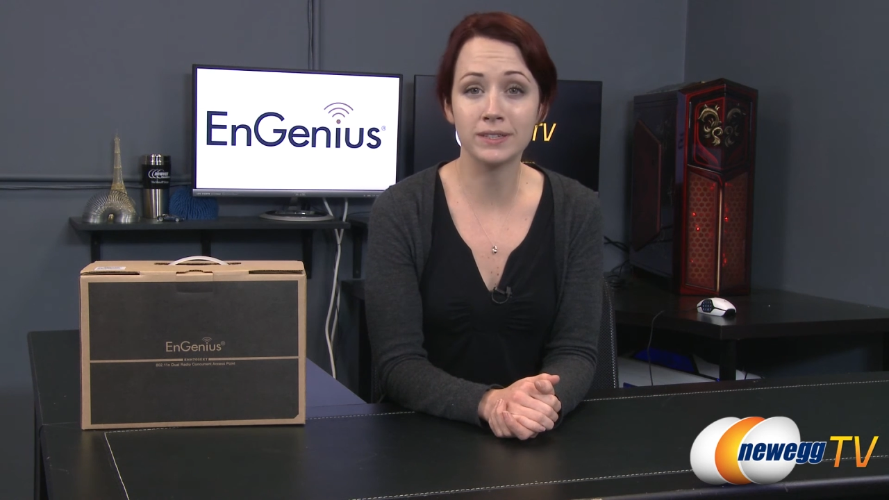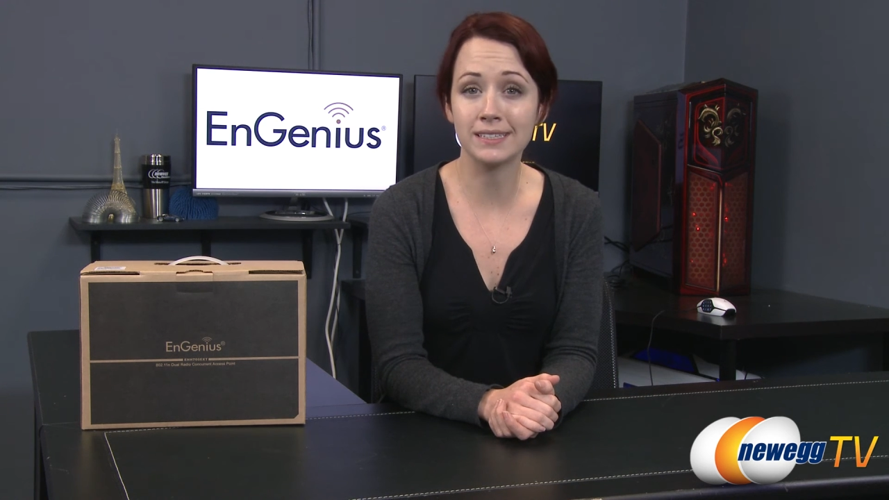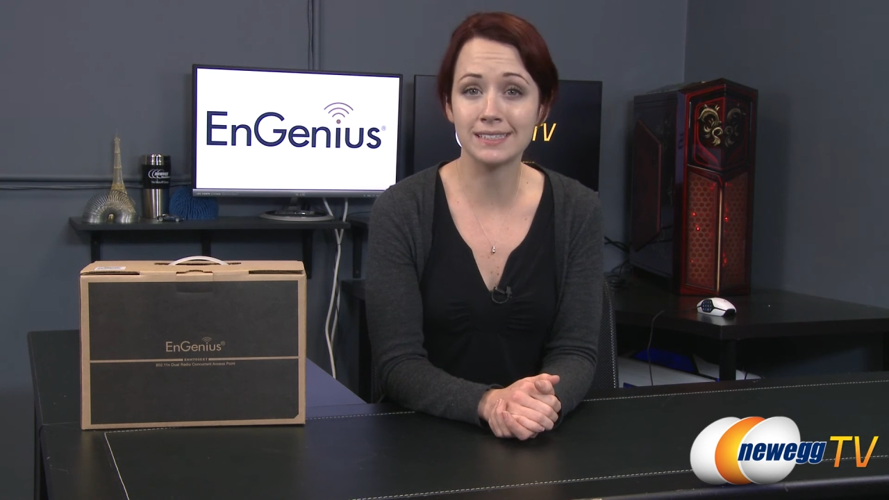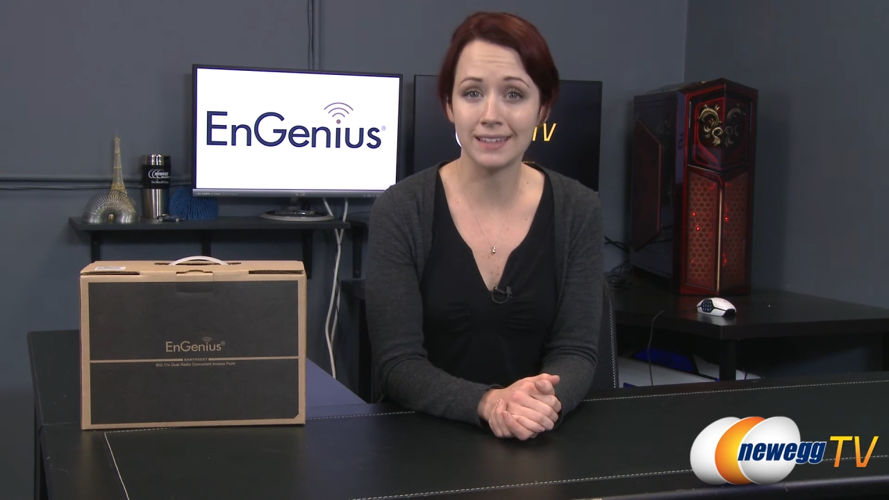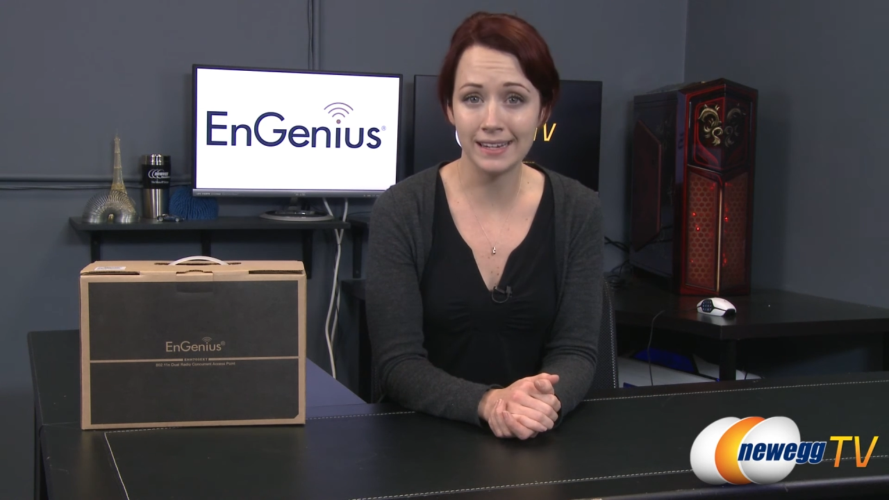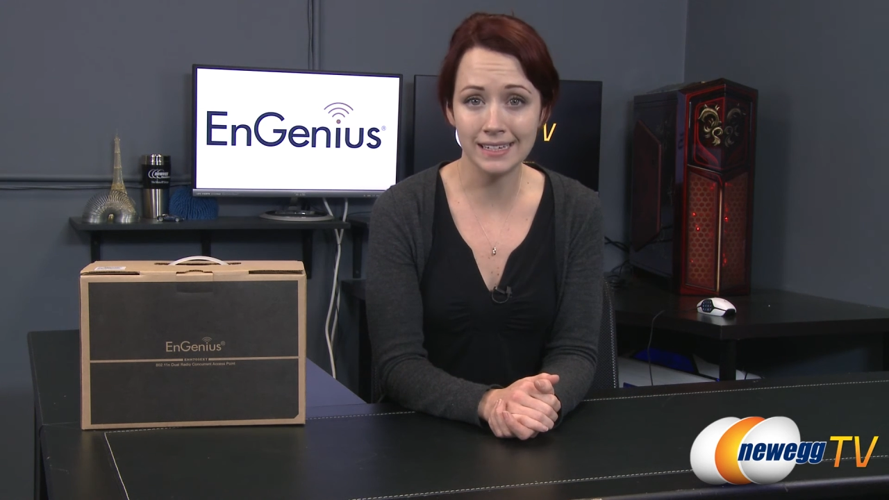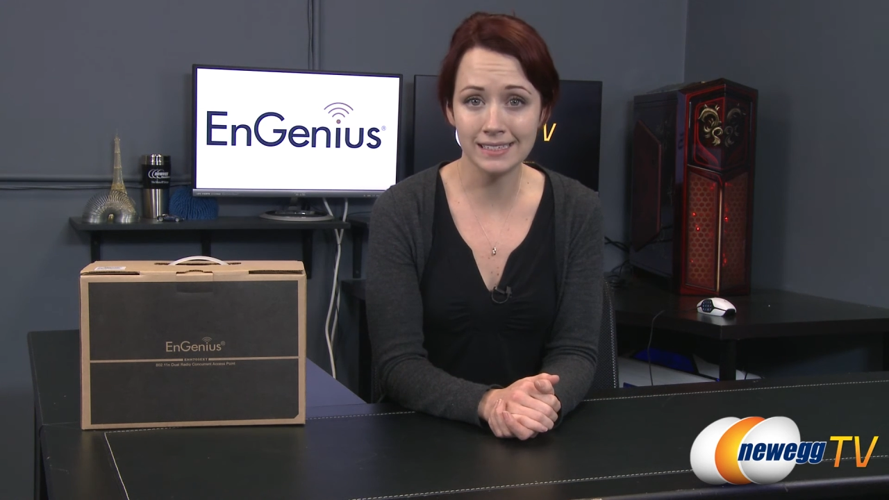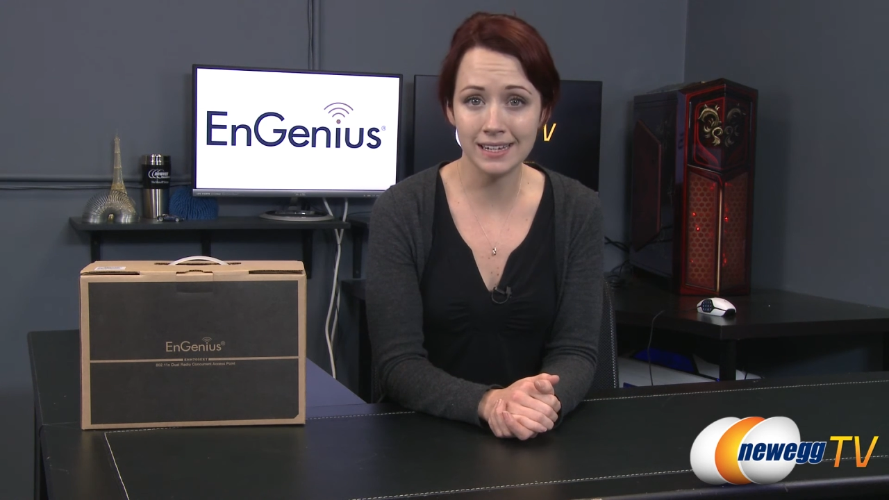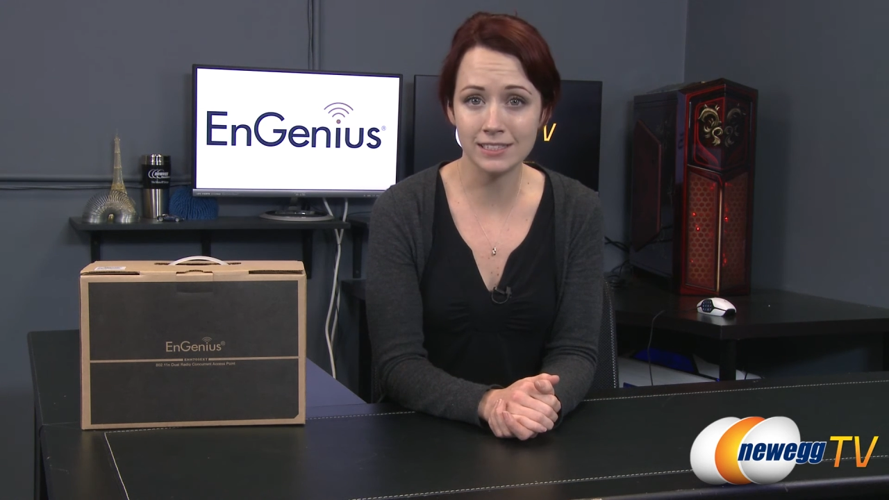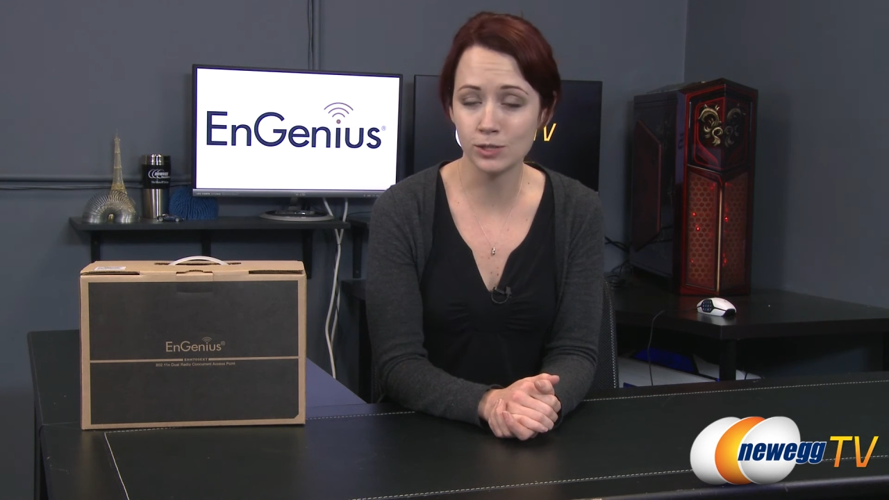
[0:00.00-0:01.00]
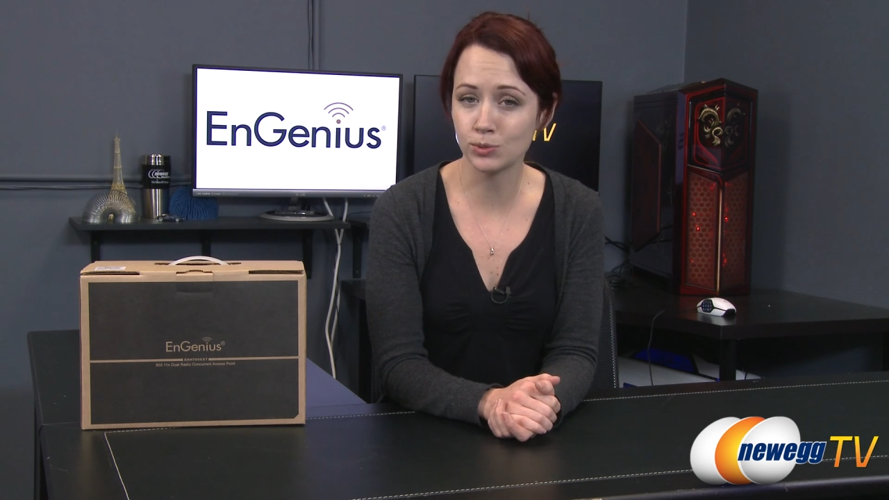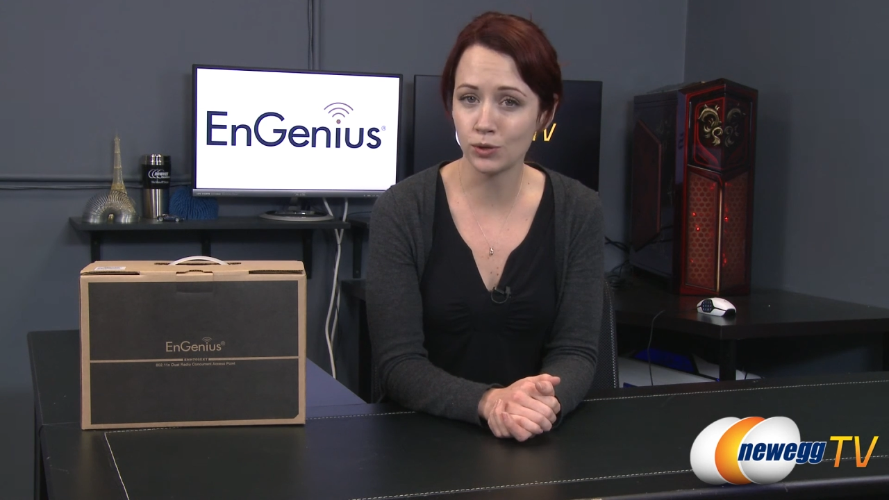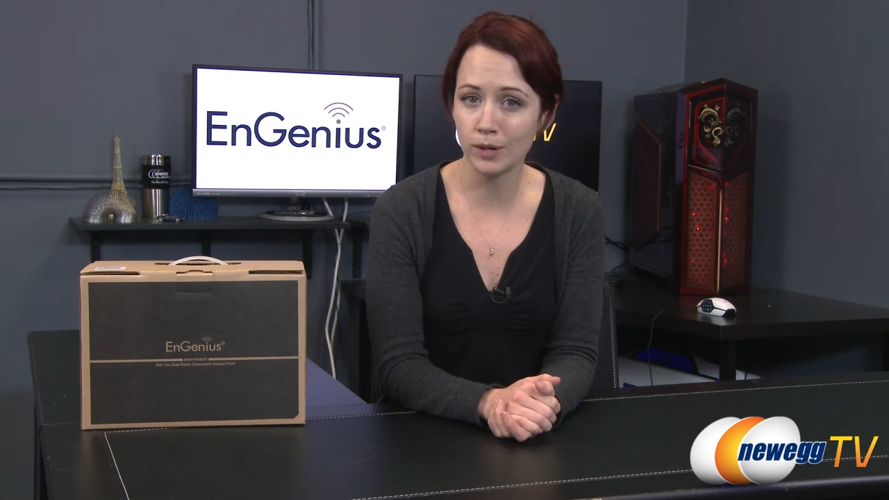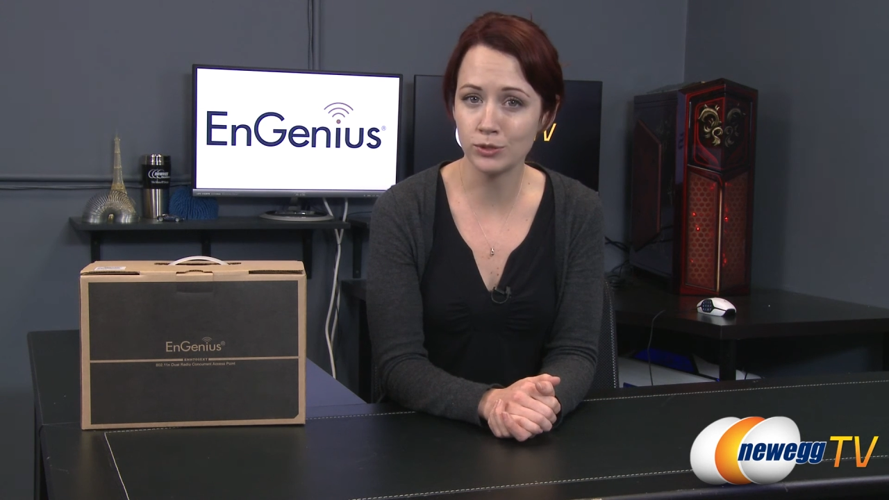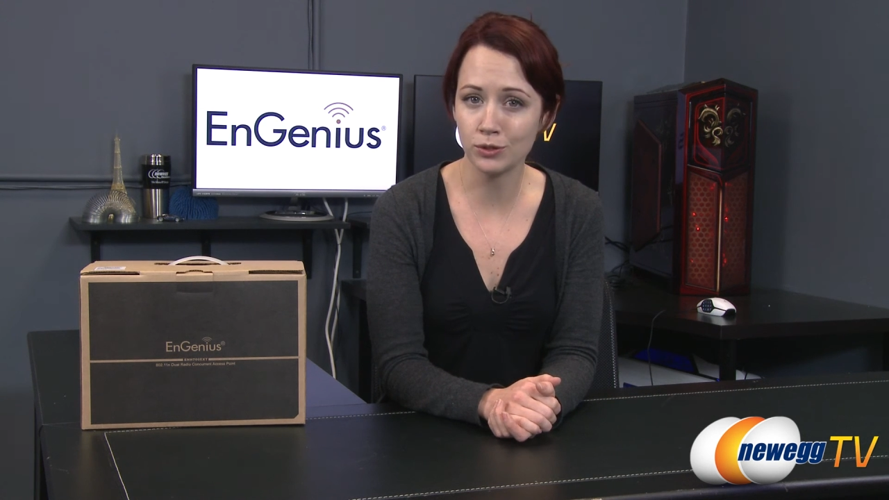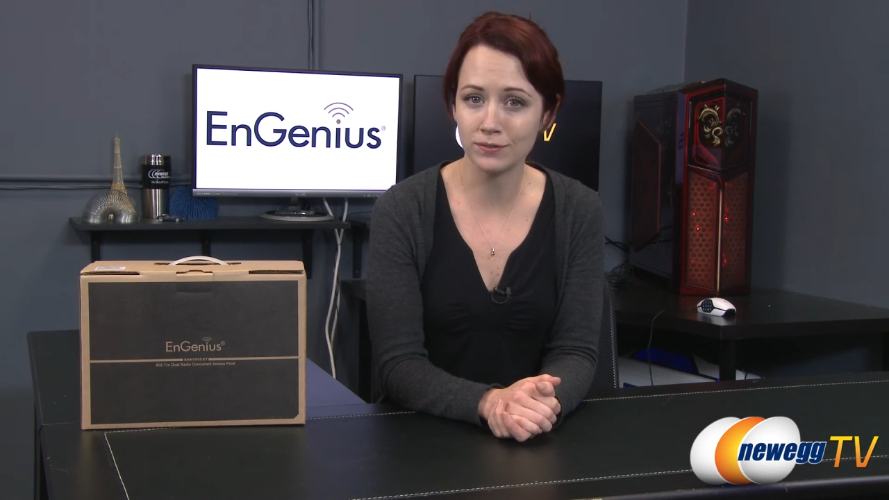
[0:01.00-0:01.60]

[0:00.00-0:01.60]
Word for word: please like it and subscribe